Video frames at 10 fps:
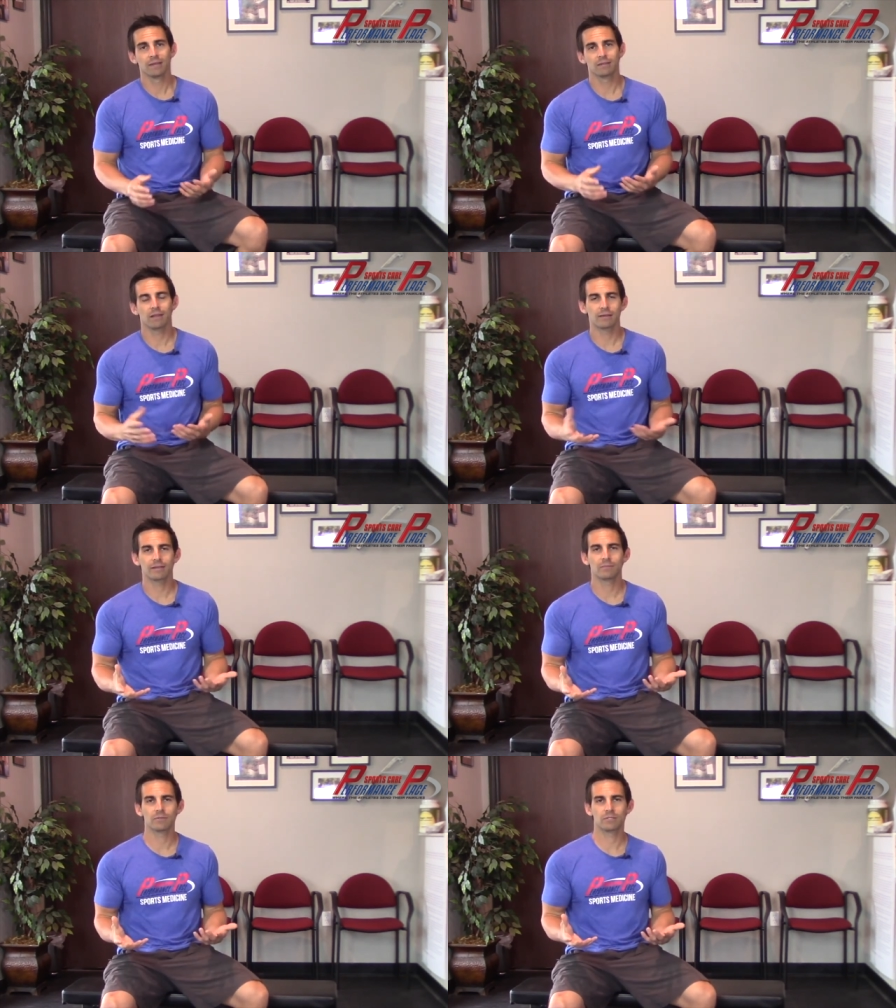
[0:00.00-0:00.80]
because a lot of
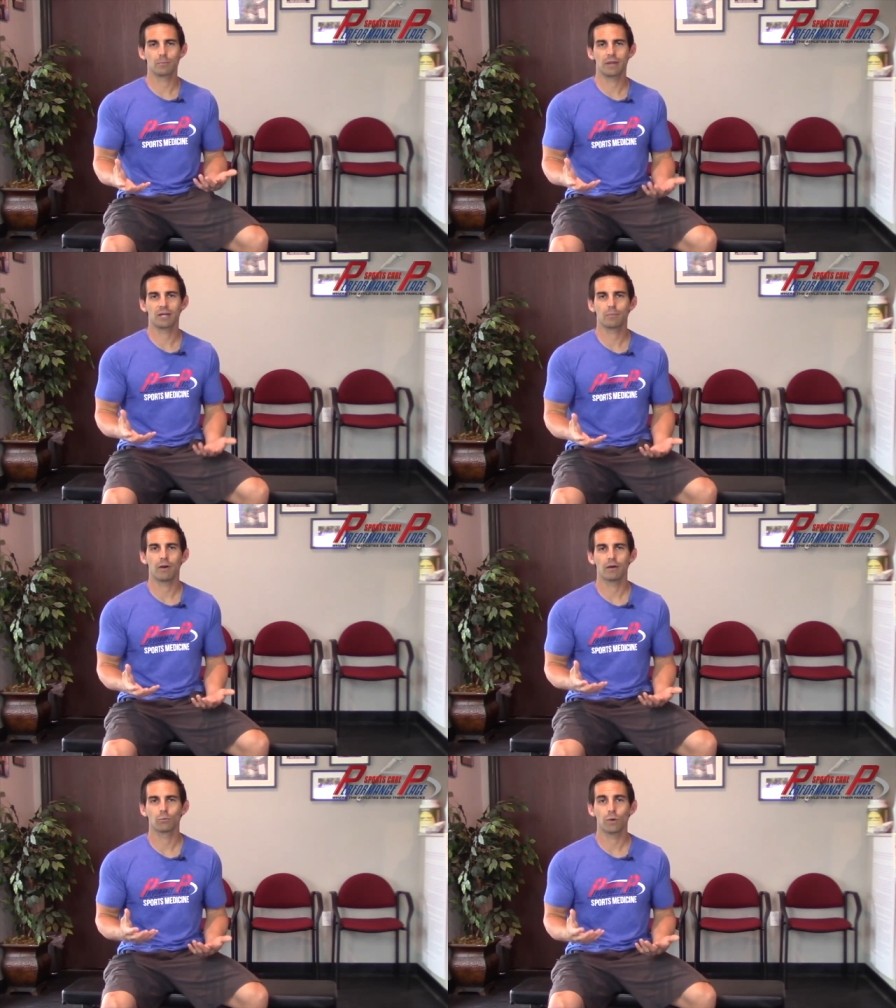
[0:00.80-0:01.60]
times it's dependent
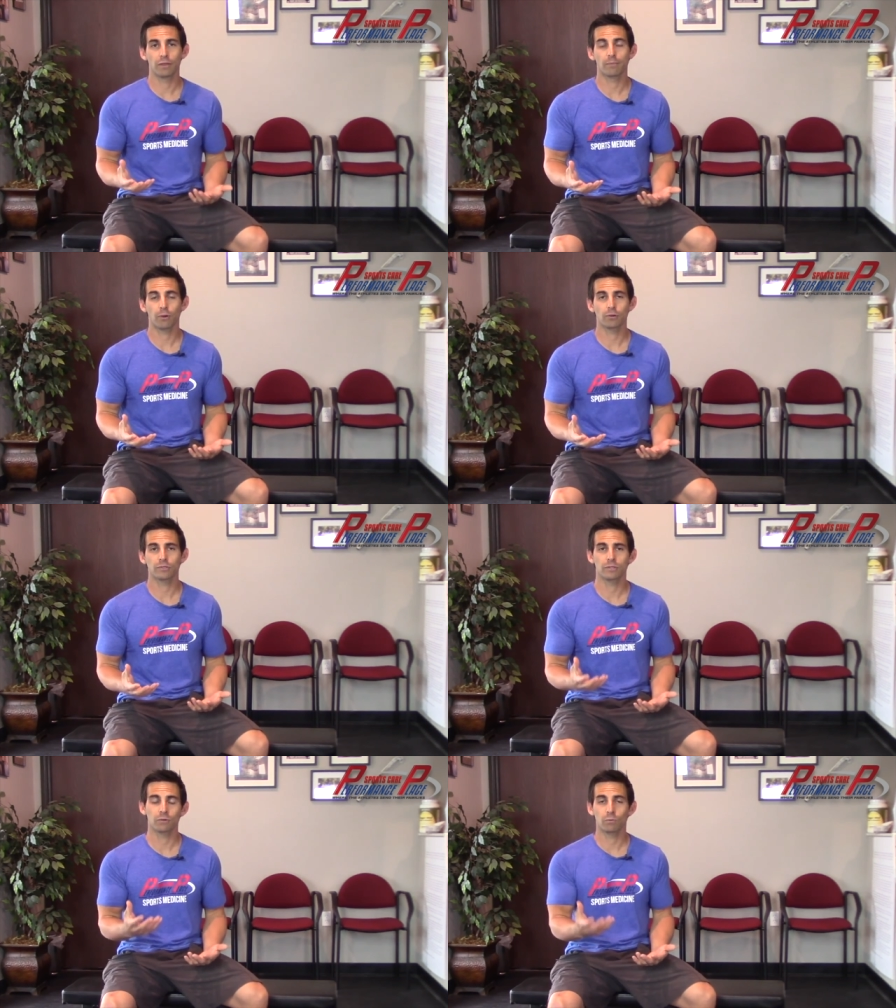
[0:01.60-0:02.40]
upon what the
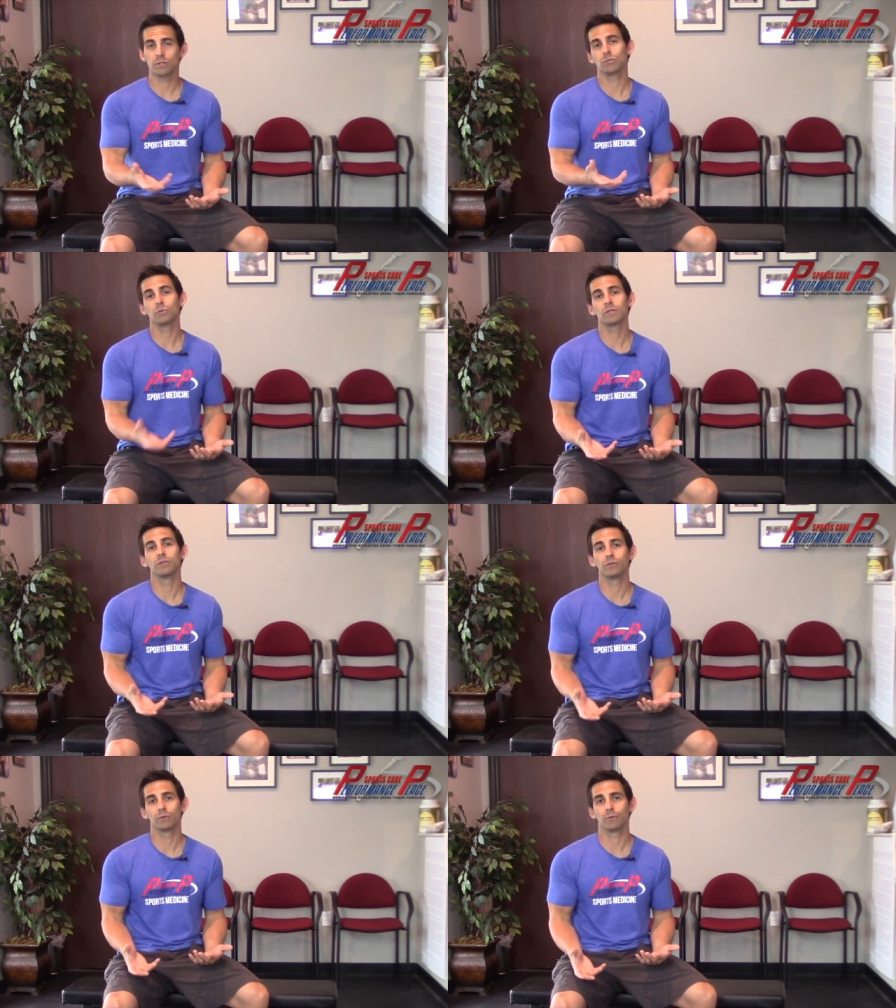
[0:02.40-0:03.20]
person or what you
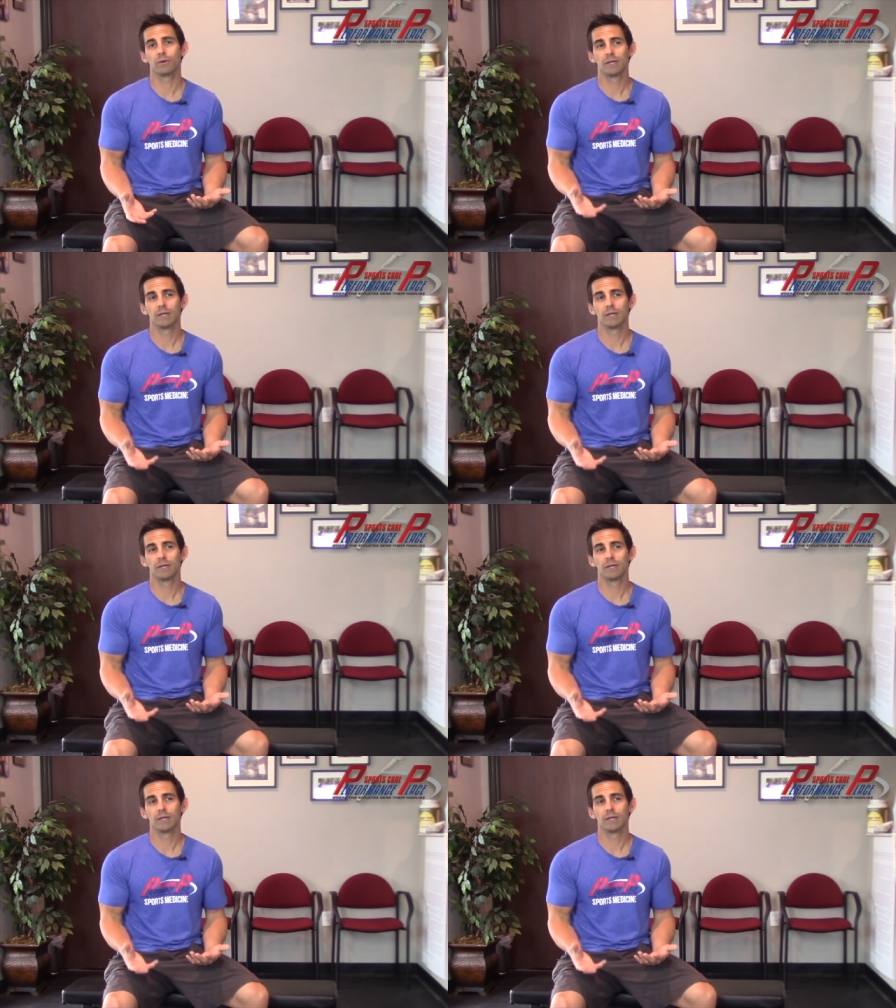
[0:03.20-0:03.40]
could do